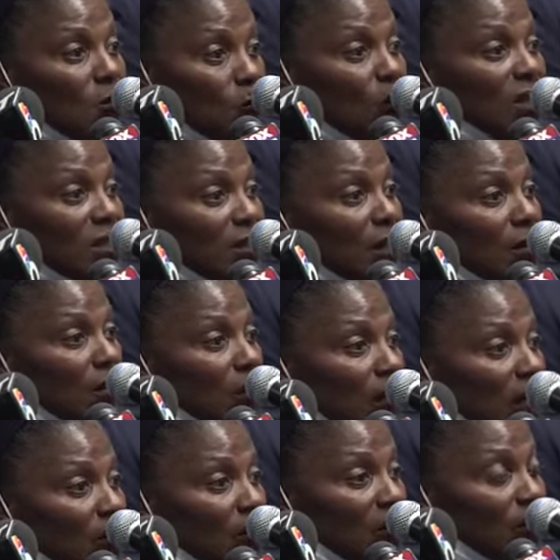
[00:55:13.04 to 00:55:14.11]
We say her
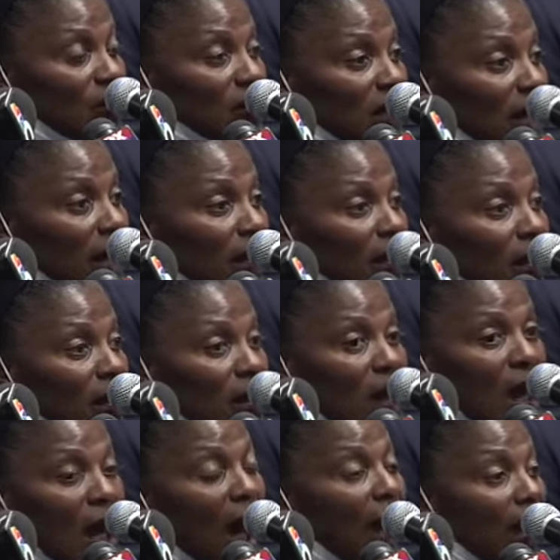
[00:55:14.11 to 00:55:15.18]
name every day.
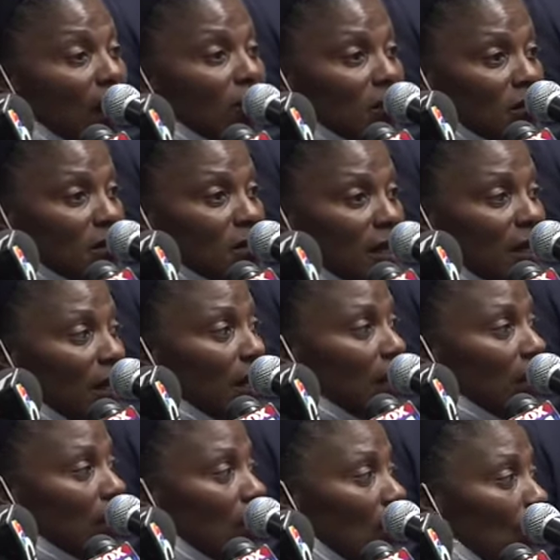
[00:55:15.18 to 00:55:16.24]
I
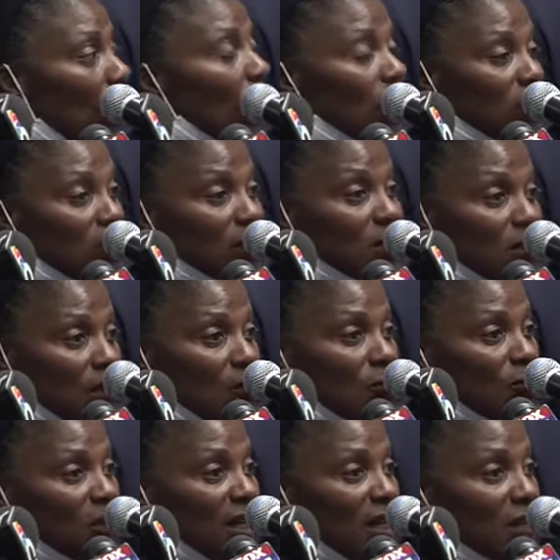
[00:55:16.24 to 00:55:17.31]
understand what was in Sarah
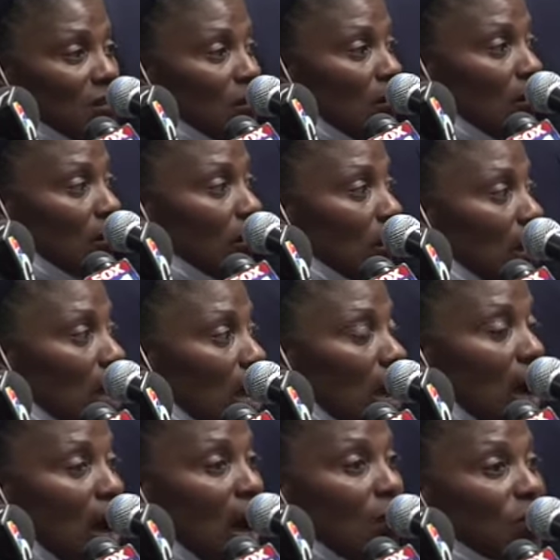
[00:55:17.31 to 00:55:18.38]
Bland's heart.
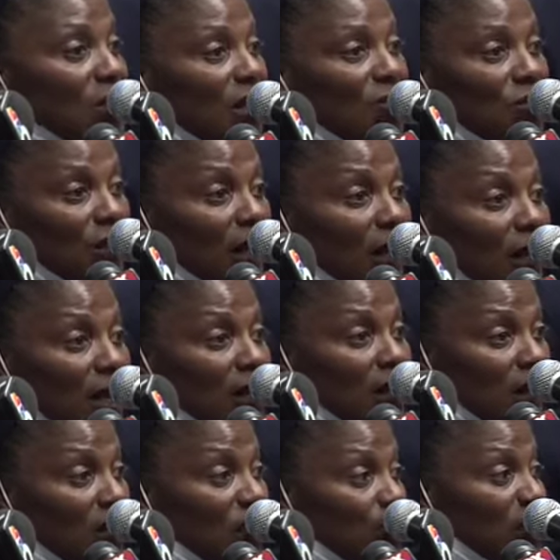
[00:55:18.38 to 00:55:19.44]
I was educated at an
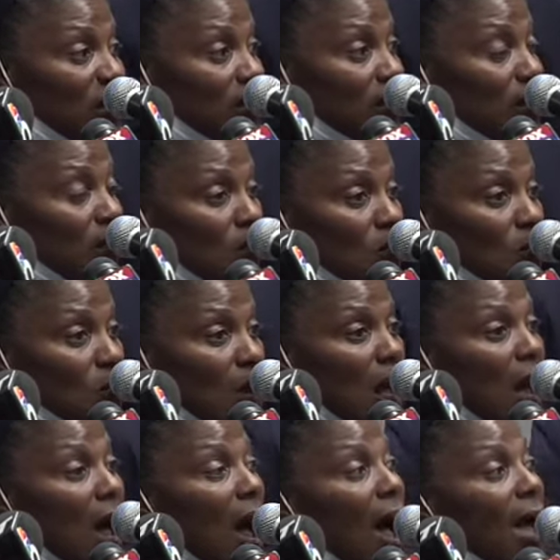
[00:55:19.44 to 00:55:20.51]
HBCU.
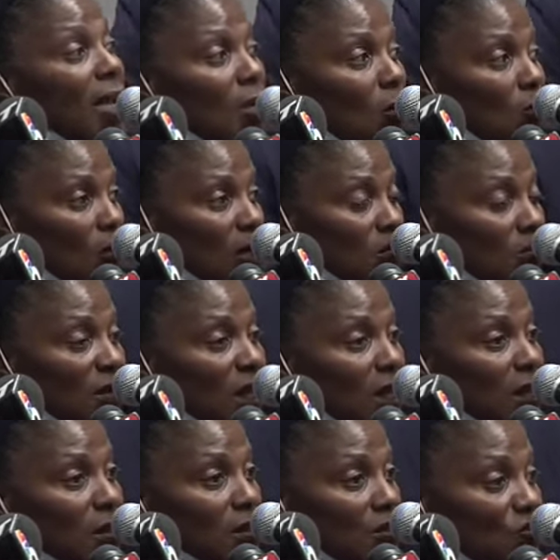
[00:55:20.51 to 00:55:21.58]
I know what it
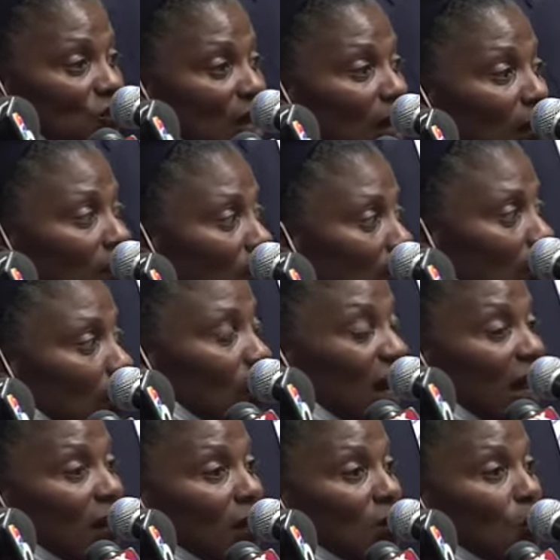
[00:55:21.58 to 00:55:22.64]
means to challenge
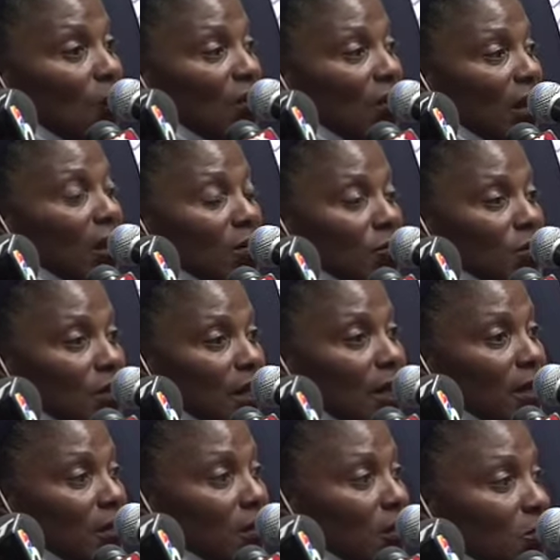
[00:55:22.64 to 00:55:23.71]
somebody when they are
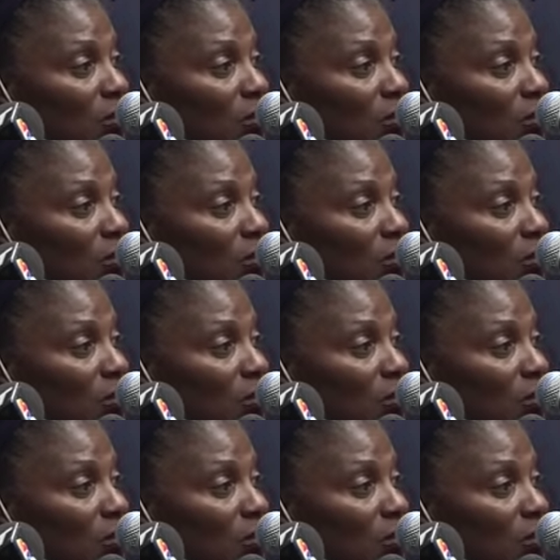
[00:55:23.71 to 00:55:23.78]
saying to